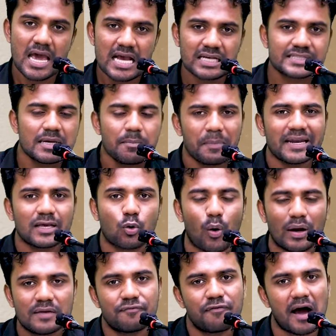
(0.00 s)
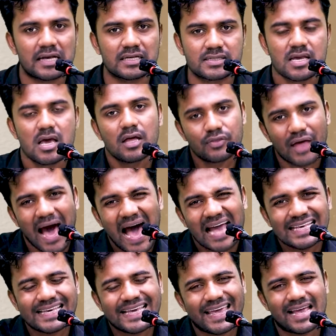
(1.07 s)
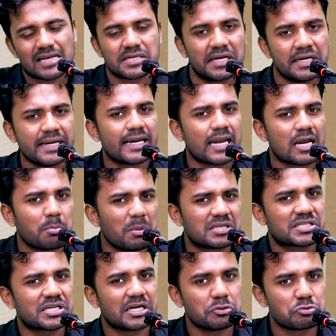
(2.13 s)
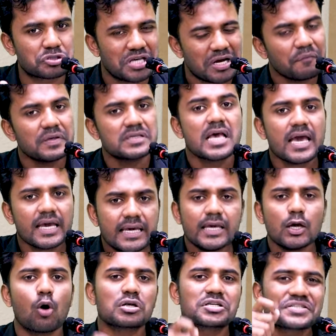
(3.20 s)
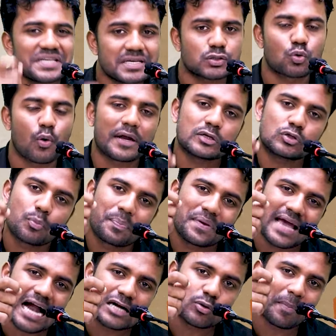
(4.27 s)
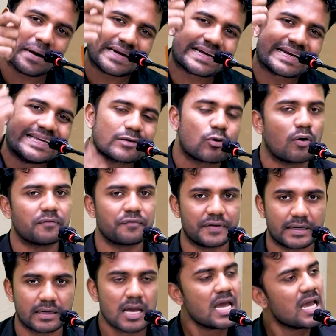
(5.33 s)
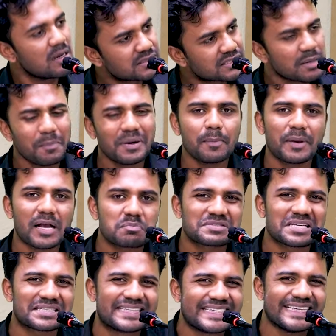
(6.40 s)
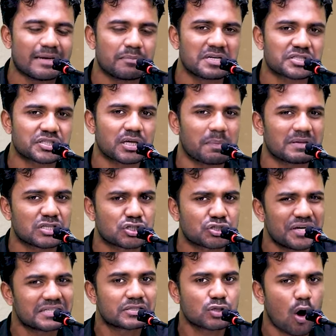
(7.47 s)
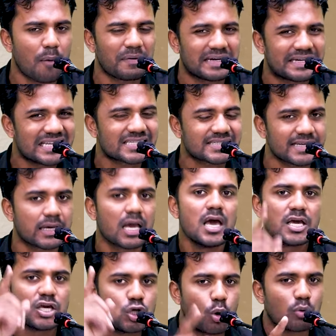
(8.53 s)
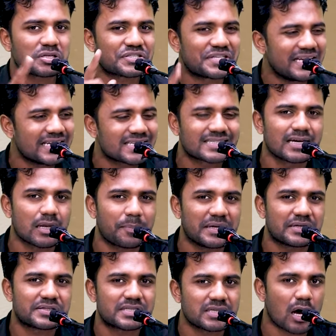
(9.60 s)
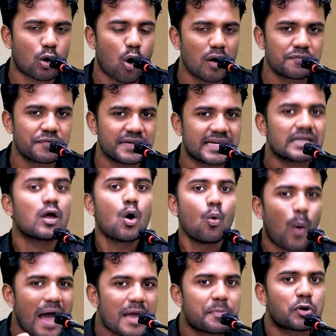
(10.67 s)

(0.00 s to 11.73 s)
If somebody qualifies the IAS, Indian Administrative Service, he or she is going to be automatically confident. If somebody becomes the DM, district magistrate of a district, he or she is going to be confident. Why?